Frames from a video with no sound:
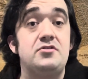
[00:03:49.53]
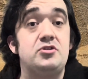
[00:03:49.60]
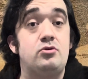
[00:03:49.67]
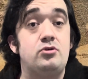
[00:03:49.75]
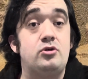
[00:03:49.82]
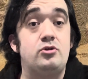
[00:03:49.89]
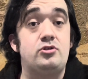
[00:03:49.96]

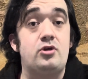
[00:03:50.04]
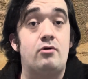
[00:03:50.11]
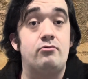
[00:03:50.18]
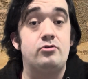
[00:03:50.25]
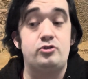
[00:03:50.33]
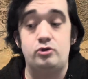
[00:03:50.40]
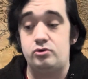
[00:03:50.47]

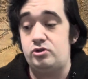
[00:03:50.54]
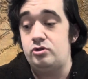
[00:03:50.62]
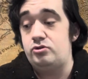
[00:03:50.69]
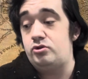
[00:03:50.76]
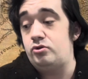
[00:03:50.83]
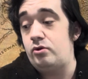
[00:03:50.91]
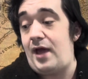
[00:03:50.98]
could
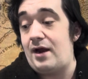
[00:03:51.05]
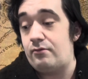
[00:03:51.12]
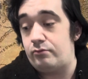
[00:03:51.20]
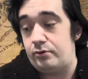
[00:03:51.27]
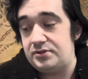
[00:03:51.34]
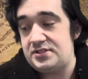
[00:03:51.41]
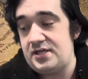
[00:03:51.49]
do that
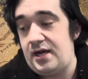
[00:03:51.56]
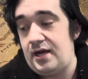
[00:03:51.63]
route.